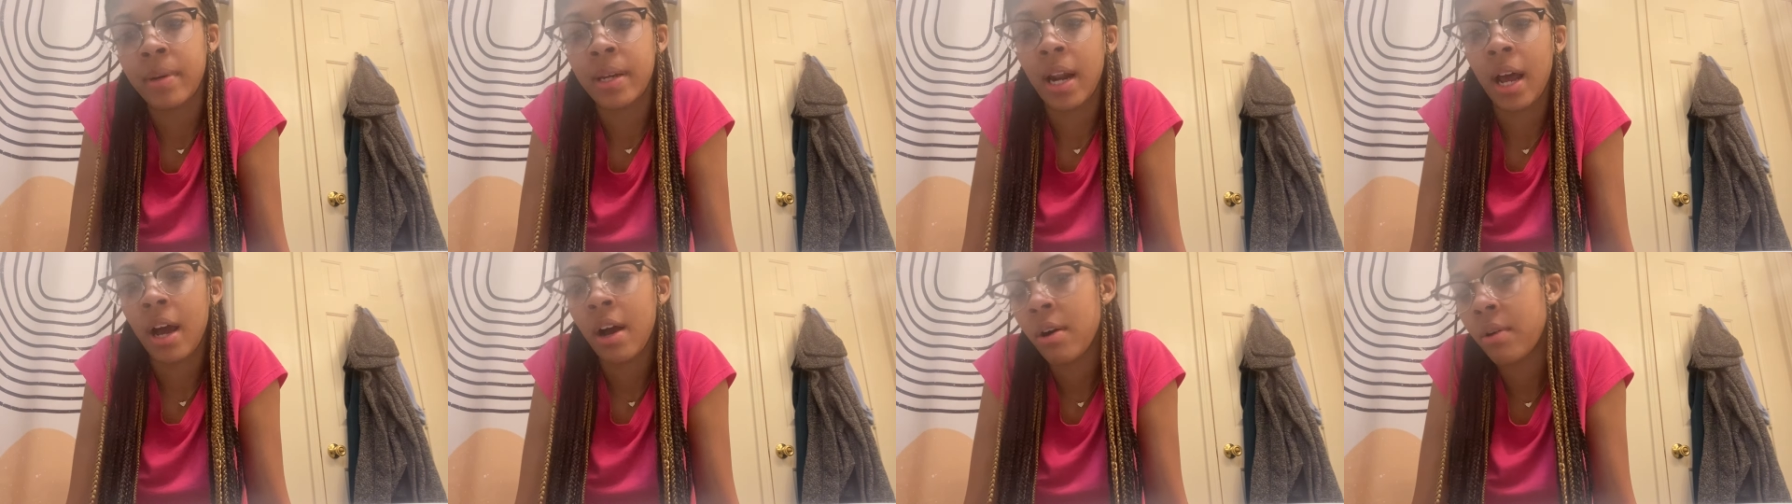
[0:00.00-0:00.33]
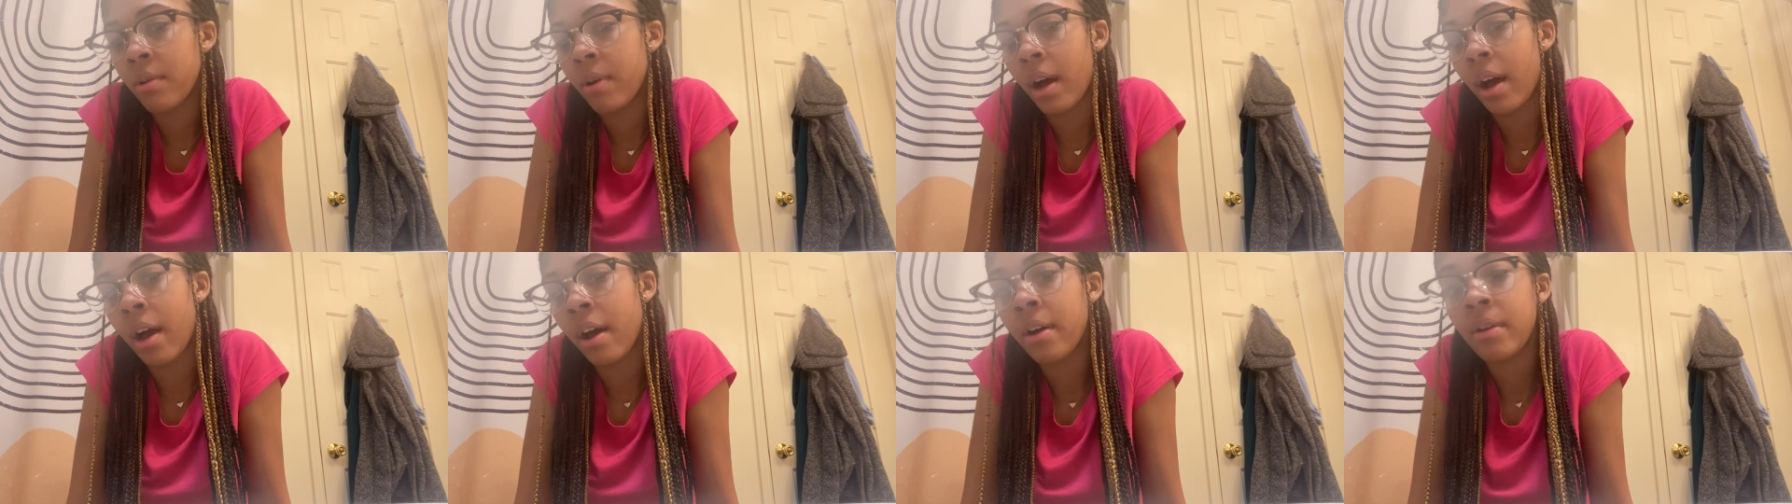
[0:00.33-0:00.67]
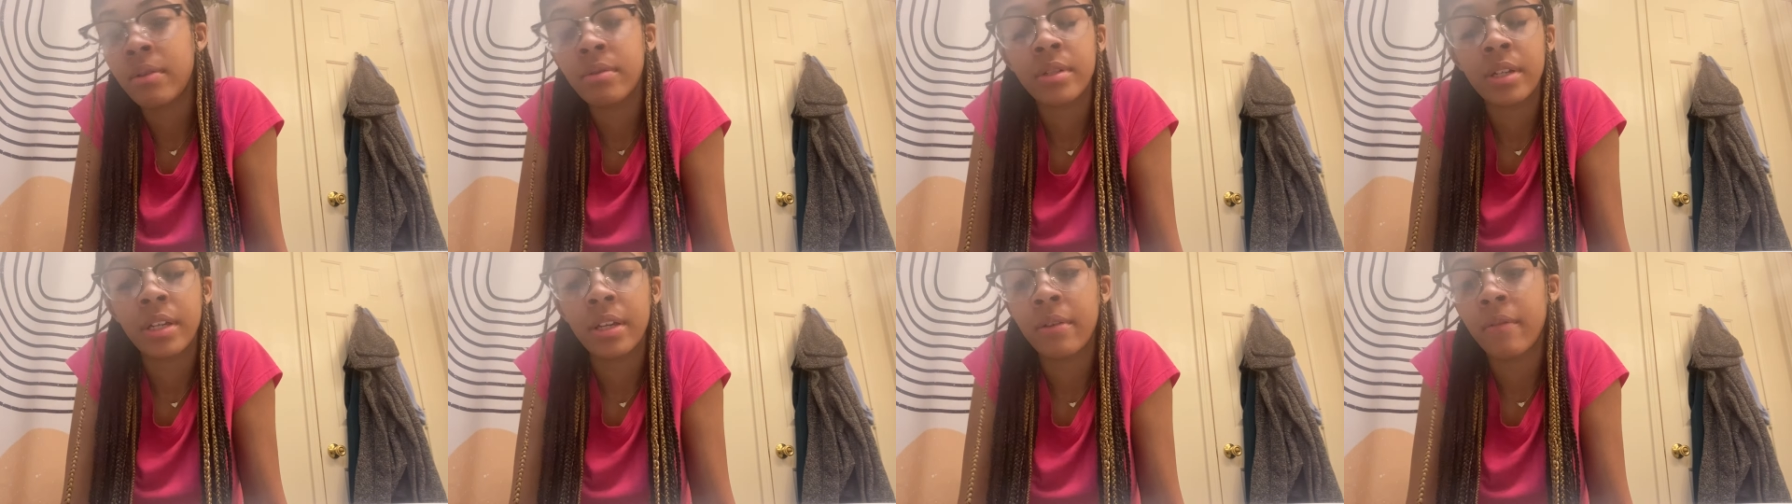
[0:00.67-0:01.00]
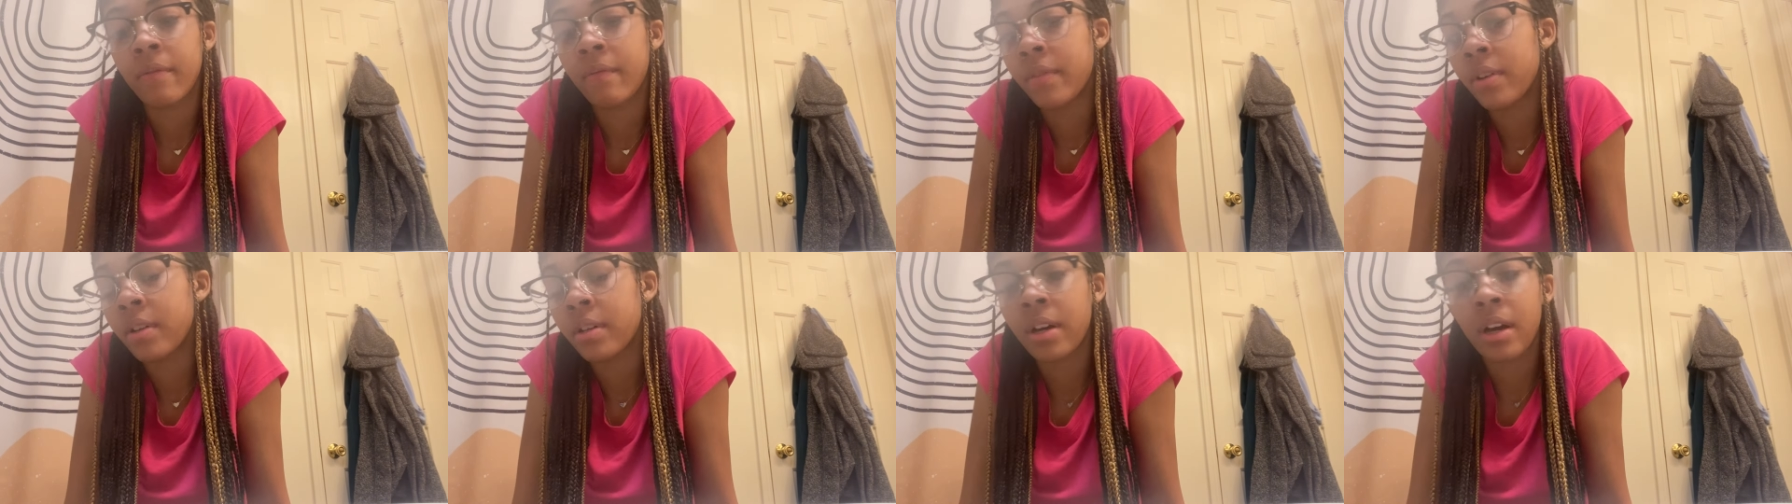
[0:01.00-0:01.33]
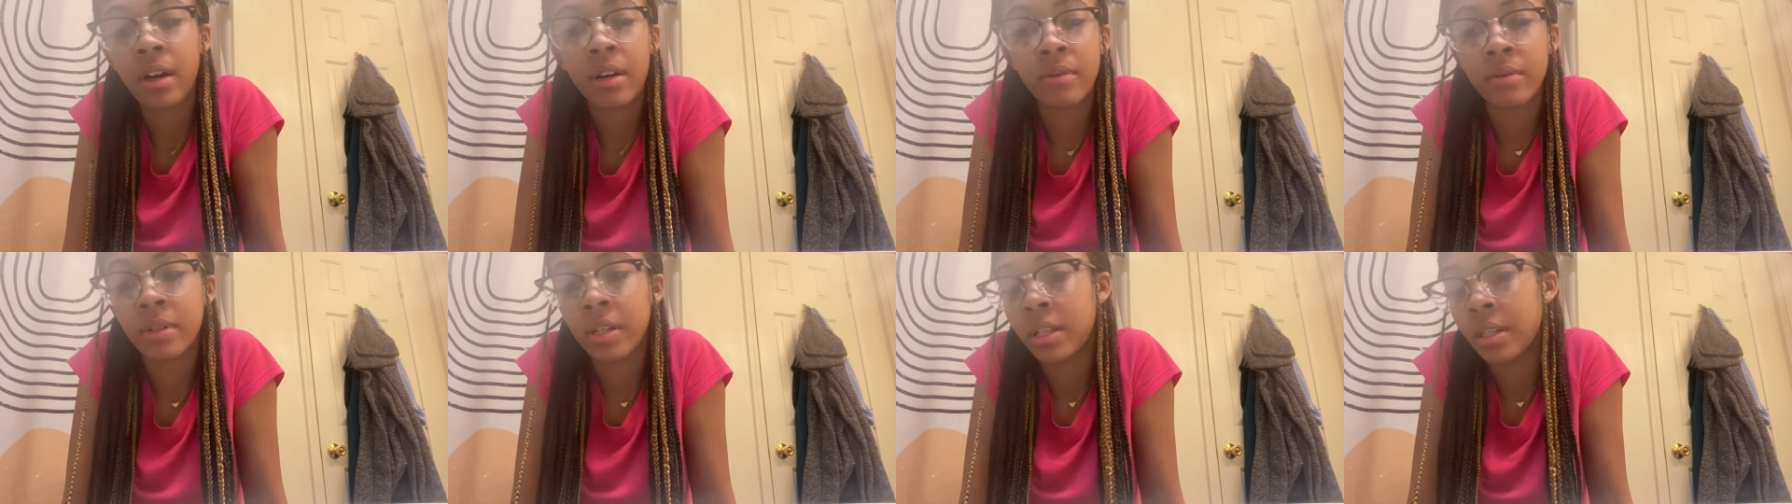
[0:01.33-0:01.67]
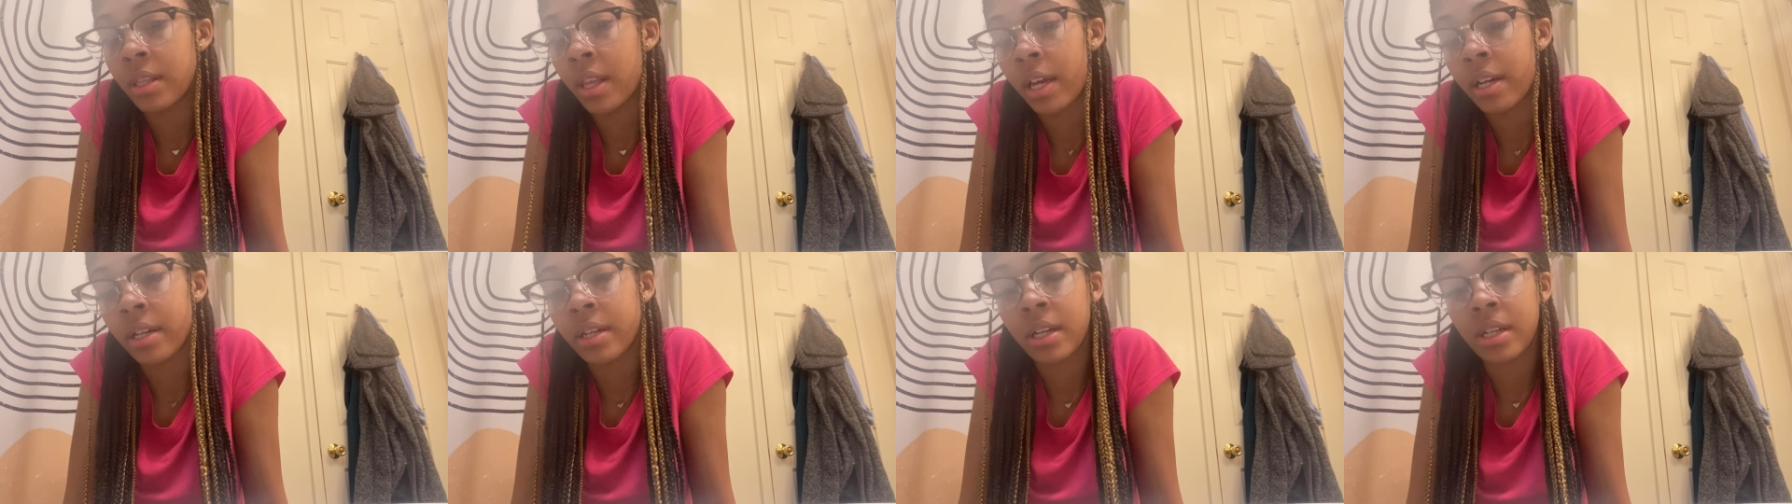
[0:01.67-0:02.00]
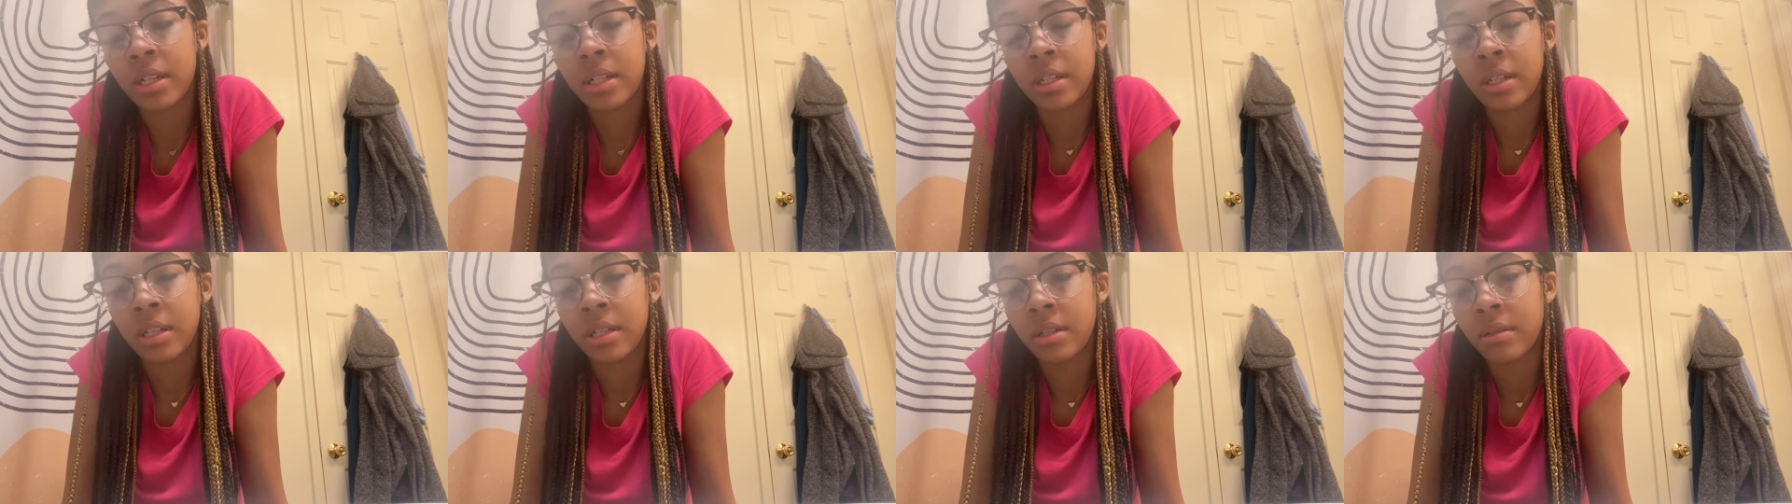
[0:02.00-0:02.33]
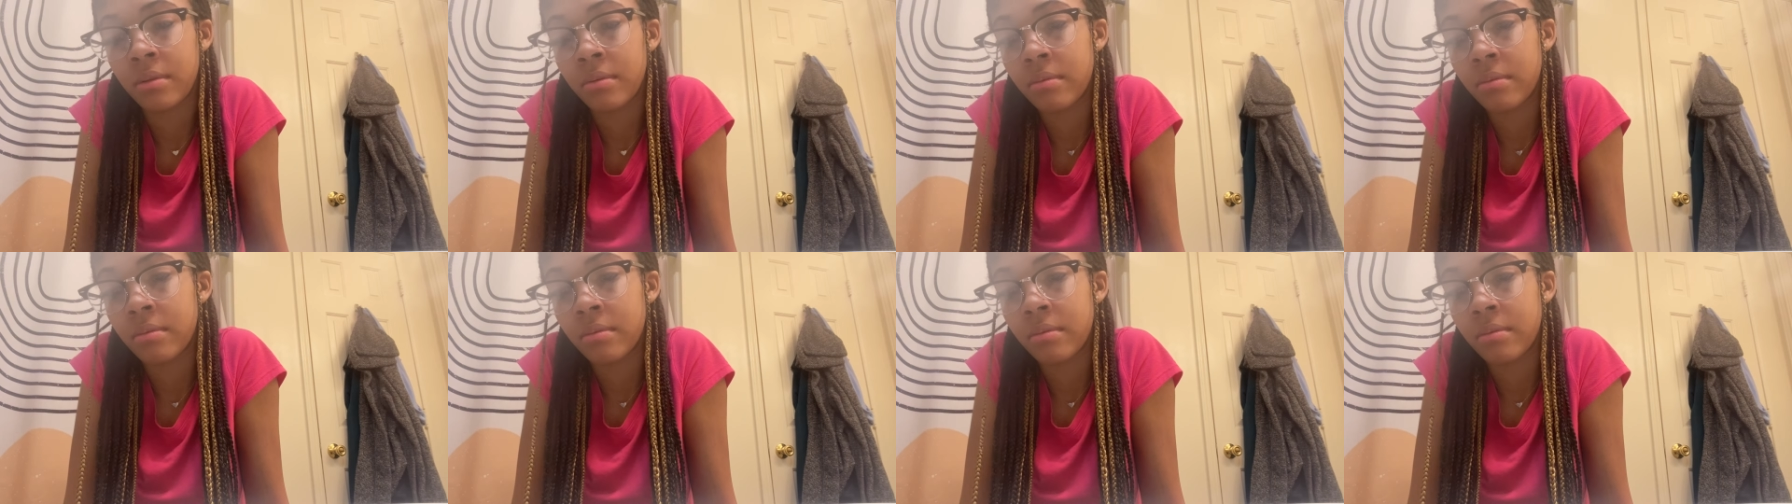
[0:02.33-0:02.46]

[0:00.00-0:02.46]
and I don't I don't even fuck I don't even like that shit.